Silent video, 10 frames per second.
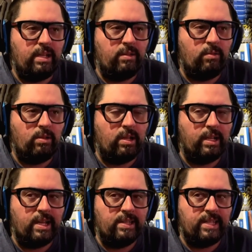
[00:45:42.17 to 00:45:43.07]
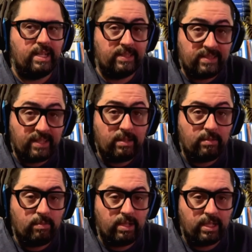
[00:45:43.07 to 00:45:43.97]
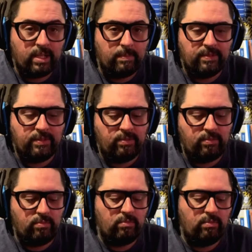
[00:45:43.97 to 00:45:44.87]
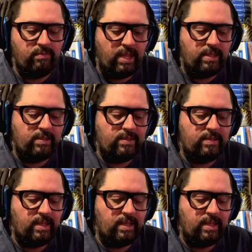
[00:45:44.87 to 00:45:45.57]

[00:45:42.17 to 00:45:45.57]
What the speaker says: know a lot of guys get excited when it comes to events